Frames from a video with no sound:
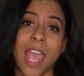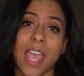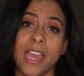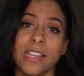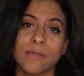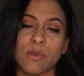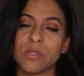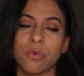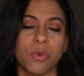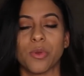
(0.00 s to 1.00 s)
and it's
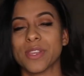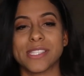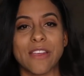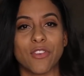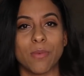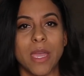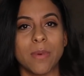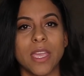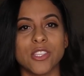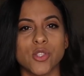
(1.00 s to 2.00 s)
supposed to be really, really safe for the
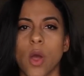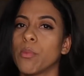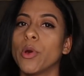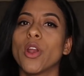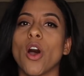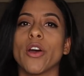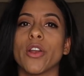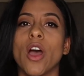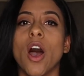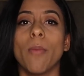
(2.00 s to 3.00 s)
baby. And so I would put it
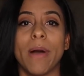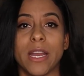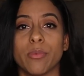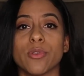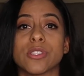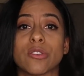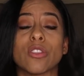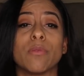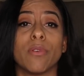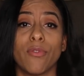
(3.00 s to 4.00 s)
on my nipples
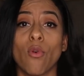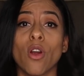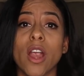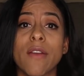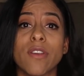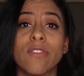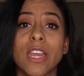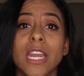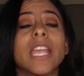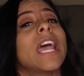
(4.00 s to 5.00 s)
literally before every
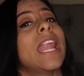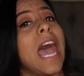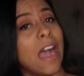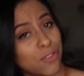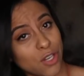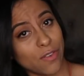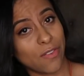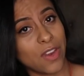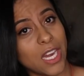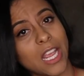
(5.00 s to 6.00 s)
feeding and after
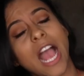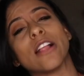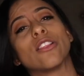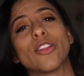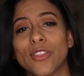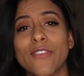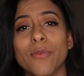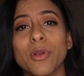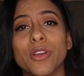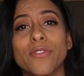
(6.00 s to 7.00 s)
every feeding. I learned that
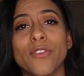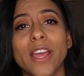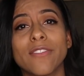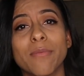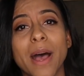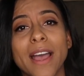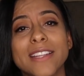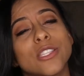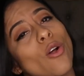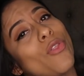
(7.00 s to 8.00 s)
from a good friend of
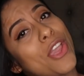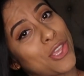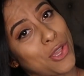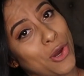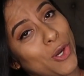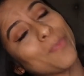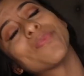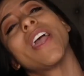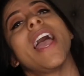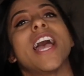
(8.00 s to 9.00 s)
mine, so thank you, girl.
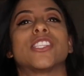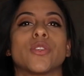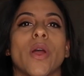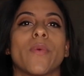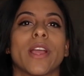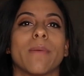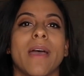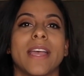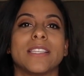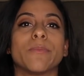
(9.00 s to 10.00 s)
And so I
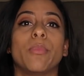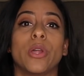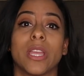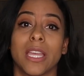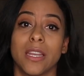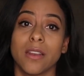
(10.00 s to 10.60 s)
recommend putting